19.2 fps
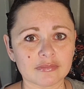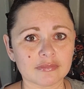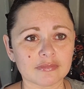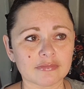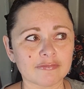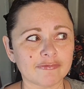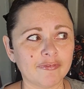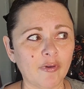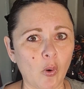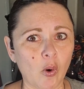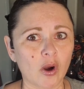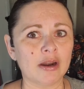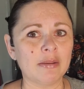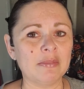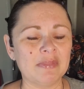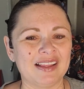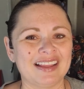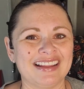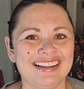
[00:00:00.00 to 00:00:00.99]

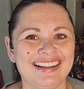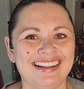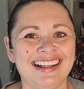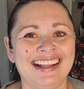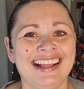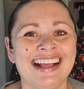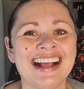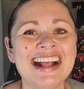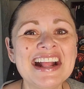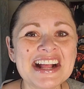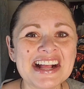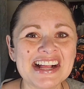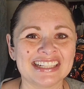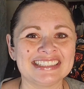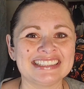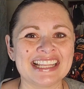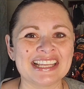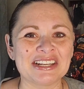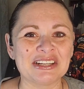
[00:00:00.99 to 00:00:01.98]
form a
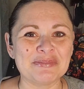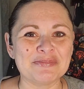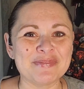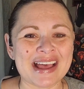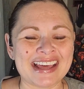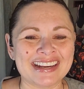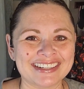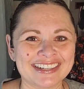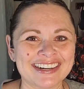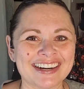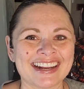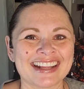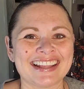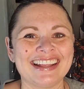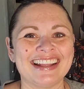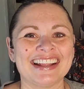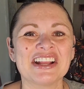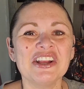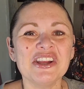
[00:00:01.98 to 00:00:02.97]
little better,
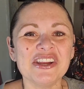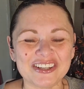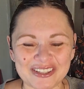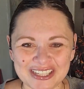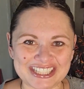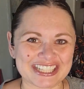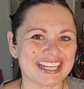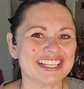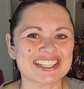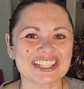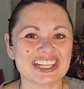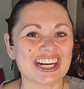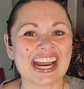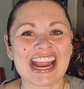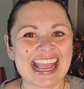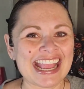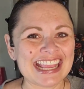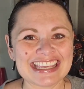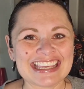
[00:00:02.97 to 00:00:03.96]
which is
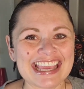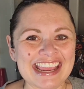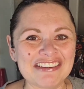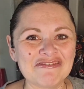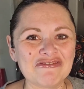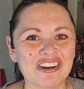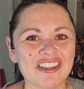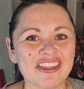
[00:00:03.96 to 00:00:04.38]
great. Yay for